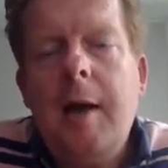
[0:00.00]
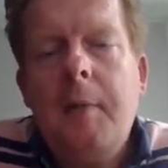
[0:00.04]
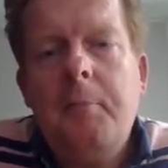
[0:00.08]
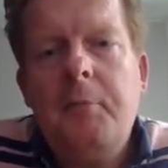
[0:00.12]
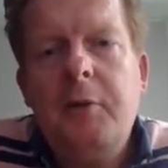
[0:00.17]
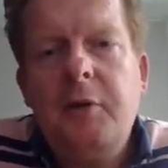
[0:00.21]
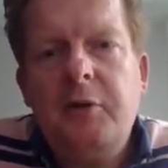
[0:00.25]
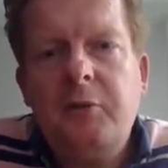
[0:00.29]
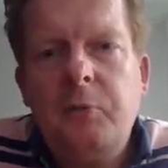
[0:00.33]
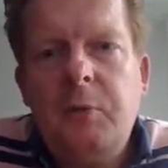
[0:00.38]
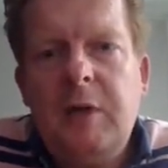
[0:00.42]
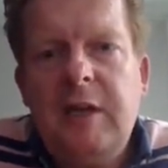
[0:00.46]

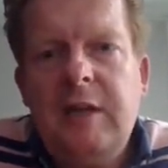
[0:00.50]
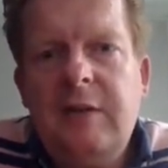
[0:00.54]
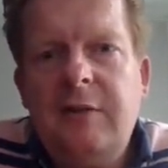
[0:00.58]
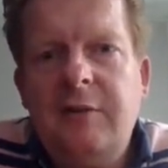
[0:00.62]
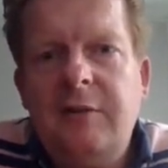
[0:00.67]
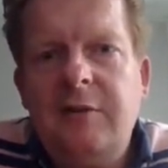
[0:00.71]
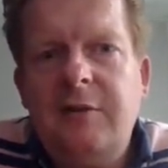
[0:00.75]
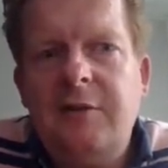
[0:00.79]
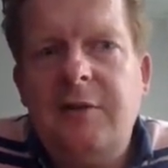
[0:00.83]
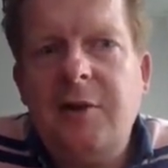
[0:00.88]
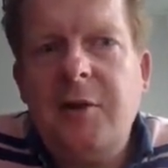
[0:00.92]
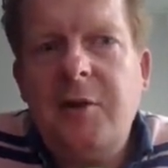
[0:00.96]
But we
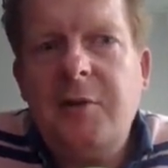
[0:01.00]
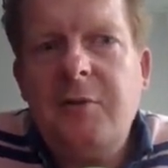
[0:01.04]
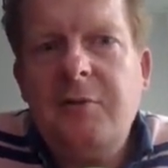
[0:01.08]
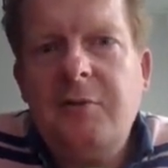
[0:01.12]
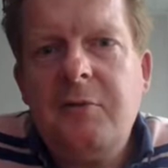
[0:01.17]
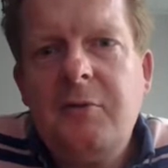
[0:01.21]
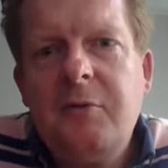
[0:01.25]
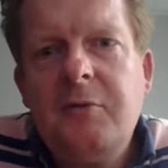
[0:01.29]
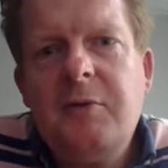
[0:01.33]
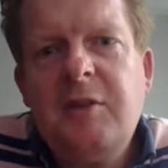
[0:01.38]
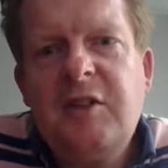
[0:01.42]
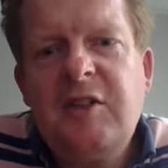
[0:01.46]
don't
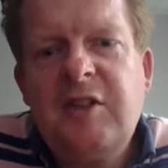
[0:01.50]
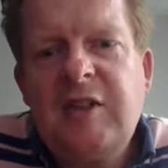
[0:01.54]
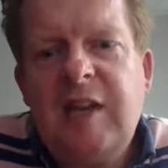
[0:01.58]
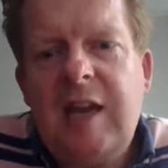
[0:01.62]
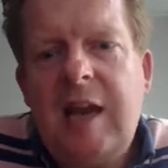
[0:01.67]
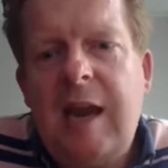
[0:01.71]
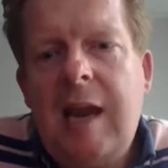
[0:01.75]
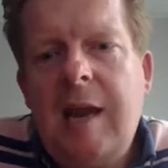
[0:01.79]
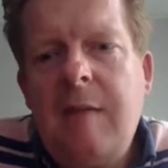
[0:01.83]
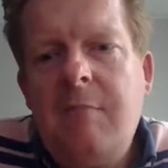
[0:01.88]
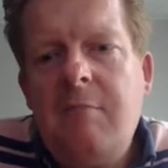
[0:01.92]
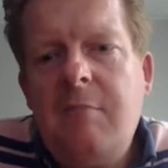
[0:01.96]
do the
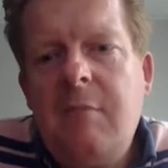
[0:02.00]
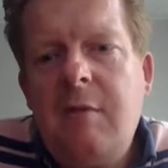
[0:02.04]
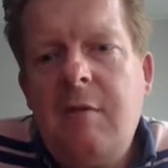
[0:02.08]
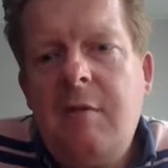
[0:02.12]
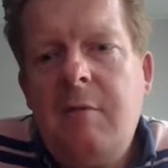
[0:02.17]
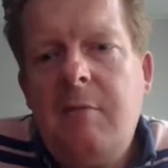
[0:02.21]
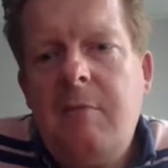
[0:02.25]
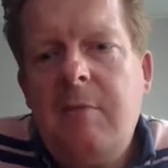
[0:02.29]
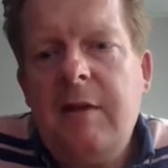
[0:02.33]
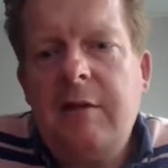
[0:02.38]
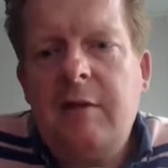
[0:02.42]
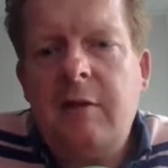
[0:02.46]
same
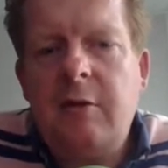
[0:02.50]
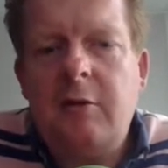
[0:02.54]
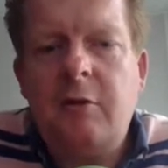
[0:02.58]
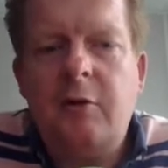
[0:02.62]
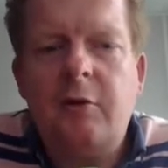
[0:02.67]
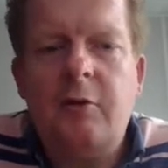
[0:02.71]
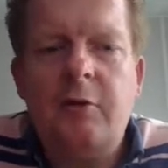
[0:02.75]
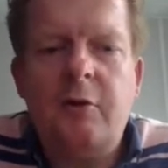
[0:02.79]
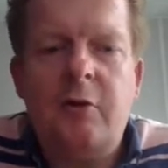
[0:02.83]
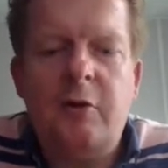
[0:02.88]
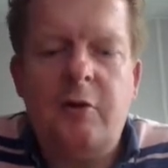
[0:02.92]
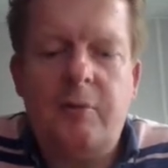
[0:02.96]
with our
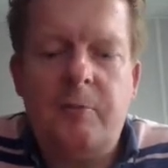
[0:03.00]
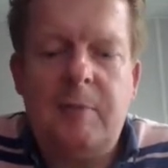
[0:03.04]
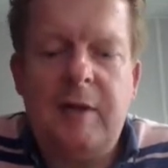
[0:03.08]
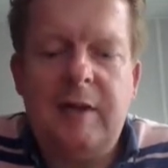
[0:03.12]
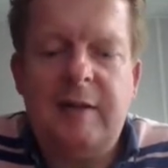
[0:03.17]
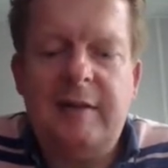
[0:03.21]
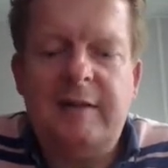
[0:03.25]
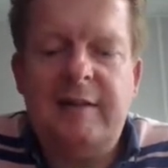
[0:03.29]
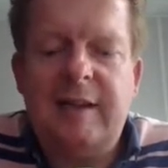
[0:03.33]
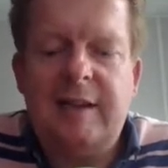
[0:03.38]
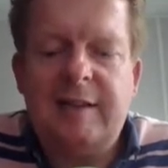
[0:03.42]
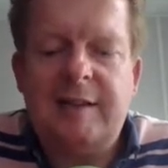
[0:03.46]
own
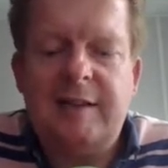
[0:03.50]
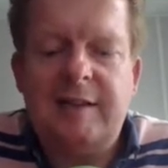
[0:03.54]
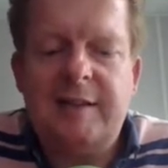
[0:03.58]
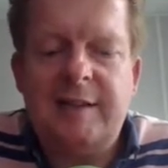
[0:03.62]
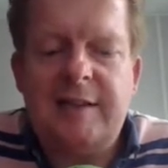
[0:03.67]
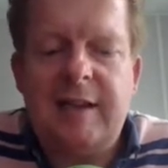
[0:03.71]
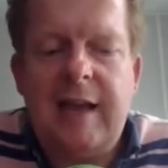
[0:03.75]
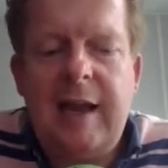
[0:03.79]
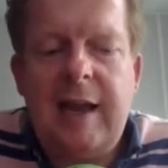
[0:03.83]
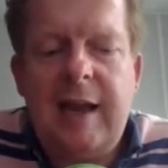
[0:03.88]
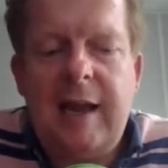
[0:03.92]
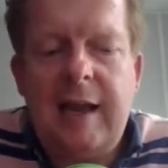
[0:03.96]
automated
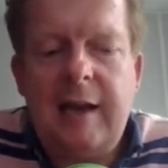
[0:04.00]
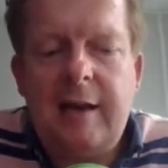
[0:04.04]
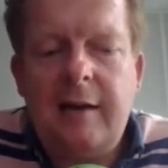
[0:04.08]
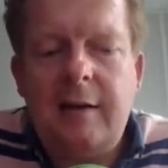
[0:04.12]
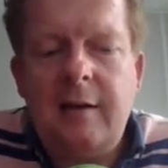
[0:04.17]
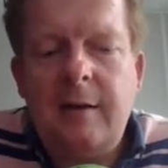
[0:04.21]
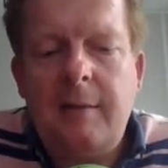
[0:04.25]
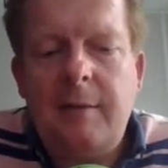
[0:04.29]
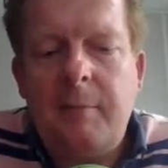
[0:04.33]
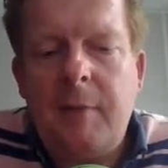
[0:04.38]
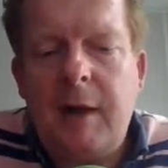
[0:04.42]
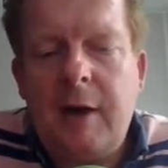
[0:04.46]
tests.
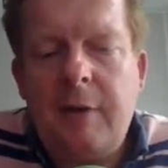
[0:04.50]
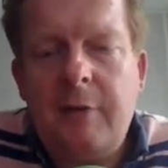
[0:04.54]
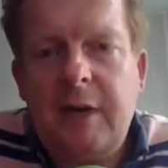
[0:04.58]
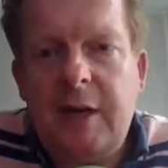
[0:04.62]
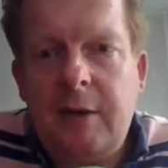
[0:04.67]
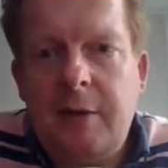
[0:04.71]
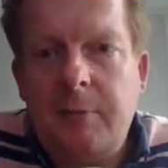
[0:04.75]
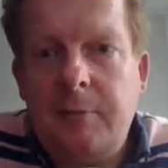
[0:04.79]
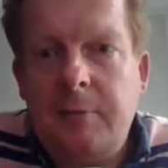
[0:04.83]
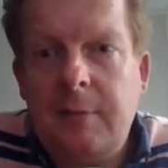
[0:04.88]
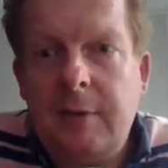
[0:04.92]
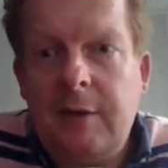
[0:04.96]
And my
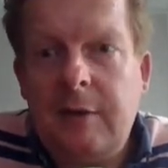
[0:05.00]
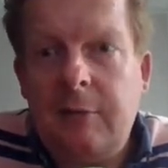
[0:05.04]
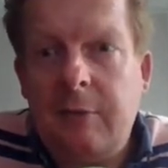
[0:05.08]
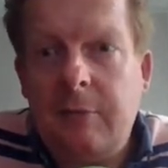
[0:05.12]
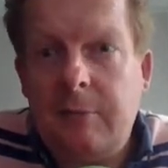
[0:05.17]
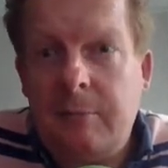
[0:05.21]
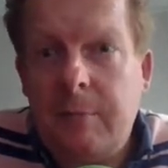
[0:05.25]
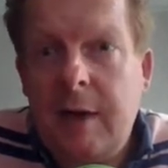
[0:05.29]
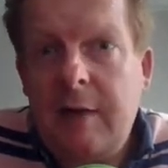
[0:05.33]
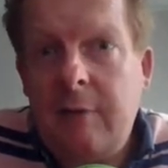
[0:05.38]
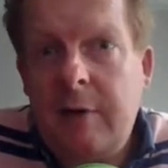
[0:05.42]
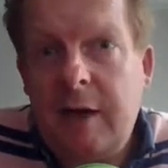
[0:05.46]

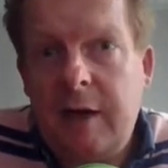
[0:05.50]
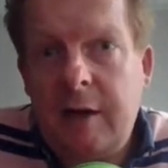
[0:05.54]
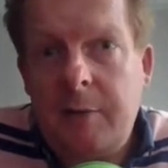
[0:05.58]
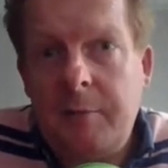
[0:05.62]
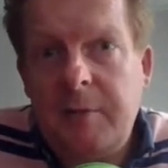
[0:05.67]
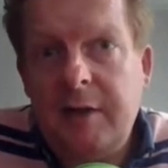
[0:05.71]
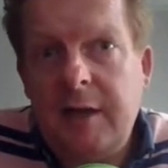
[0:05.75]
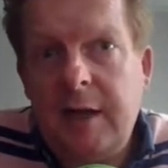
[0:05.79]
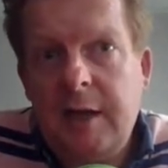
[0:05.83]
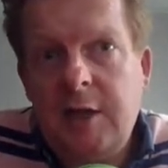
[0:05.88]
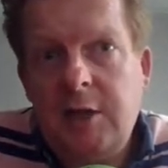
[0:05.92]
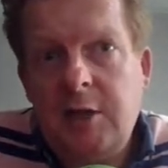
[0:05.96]

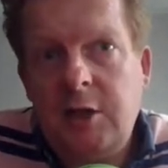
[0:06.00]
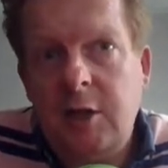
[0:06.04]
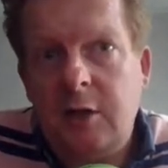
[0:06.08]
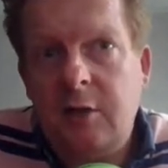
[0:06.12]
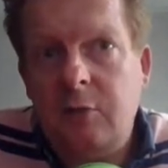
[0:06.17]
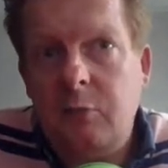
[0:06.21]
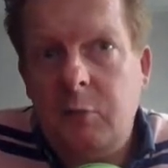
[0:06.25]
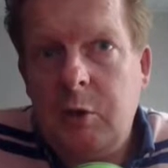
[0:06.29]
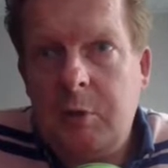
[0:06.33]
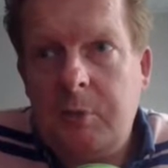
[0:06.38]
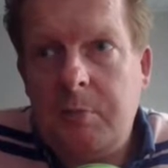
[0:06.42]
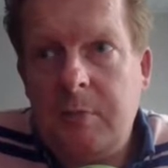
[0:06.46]

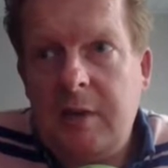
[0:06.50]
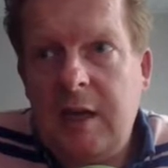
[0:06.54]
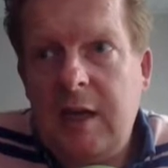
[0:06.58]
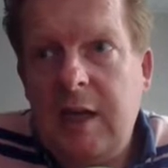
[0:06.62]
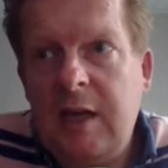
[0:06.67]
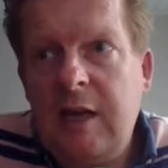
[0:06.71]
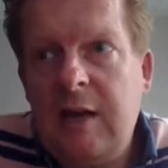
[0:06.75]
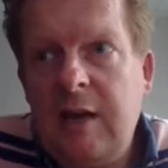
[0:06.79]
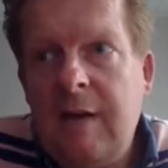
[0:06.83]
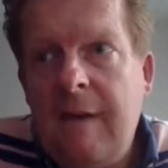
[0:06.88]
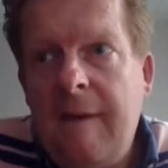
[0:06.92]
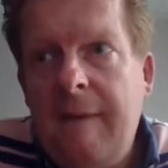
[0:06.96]
recommendation would
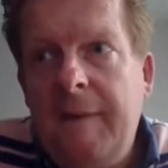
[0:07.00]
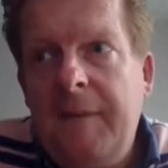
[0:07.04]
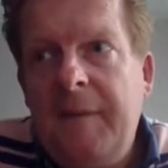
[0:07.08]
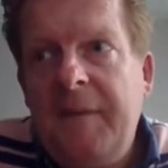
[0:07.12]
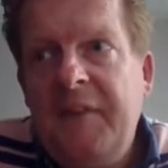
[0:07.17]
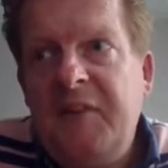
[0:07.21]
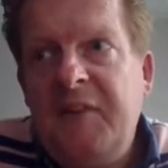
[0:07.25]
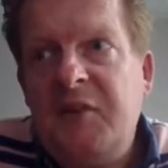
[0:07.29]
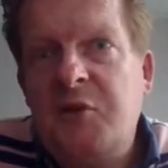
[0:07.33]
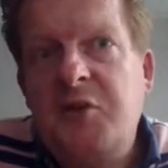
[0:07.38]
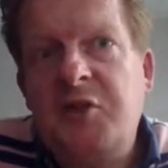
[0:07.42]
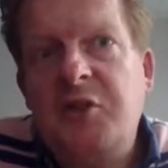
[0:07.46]
be
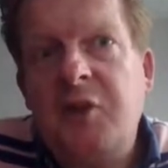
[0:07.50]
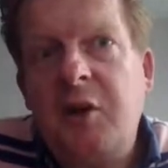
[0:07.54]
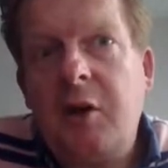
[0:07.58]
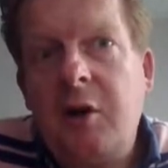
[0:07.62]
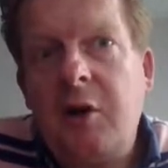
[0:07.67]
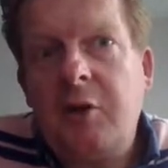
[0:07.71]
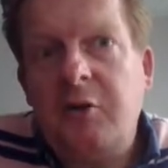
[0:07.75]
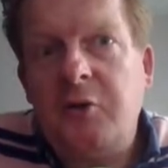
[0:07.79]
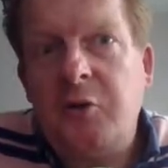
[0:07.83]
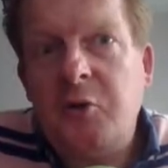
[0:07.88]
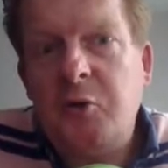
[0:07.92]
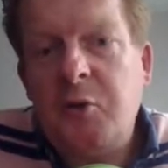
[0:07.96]
to
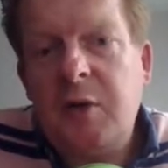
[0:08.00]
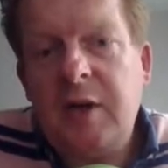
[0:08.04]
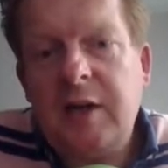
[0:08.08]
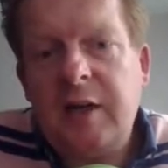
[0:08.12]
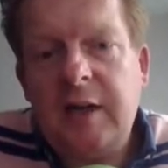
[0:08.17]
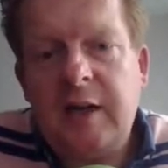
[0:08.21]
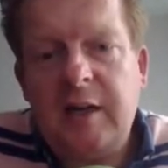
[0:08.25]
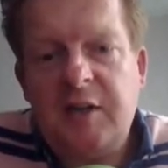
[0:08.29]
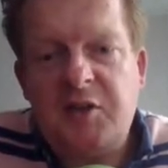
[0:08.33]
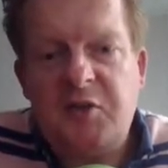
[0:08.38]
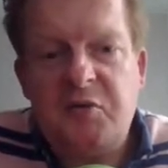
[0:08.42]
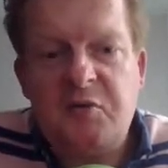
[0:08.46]
start doing
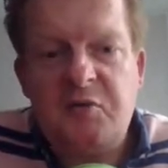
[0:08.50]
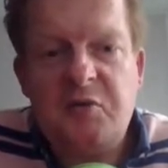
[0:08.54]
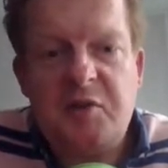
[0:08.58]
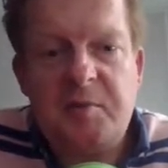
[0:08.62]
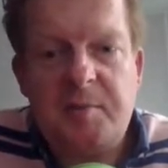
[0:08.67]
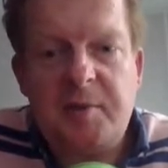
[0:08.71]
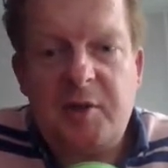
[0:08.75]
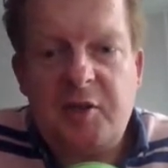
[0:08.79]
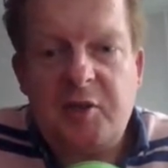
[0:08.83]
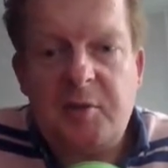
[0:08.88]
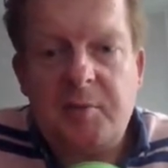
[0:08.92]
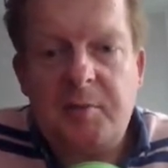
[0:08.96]
that as soon as
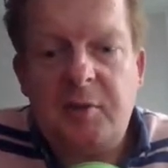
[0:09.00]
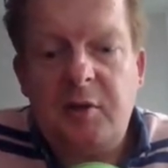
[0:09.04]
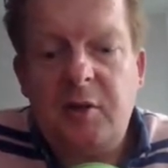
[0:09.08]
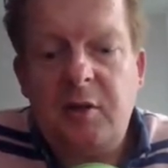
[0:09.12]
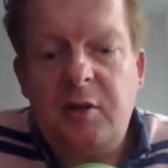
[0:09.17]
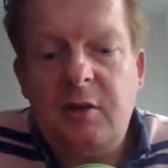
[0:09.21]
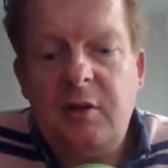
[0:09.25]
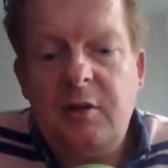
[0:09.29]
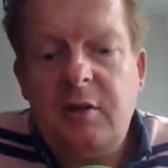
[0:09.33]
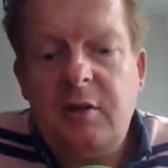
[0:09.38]
possible.